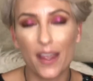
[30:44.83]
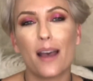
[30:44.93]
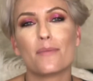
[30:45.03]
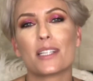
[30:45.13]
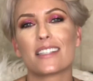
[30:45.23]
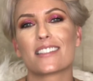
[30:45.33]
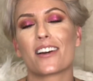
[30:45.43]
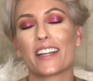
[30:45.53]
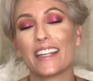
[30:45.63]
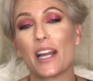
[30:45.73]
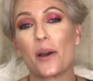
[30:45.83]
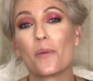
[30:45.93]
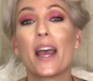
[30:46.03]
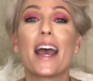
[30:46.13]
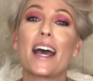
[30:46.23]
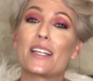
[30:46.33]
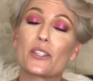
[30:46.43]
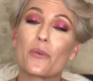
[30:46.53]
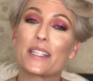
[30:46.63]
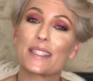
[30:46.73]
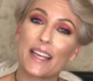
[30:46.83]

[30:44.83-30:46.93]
I'm done talking now. As always,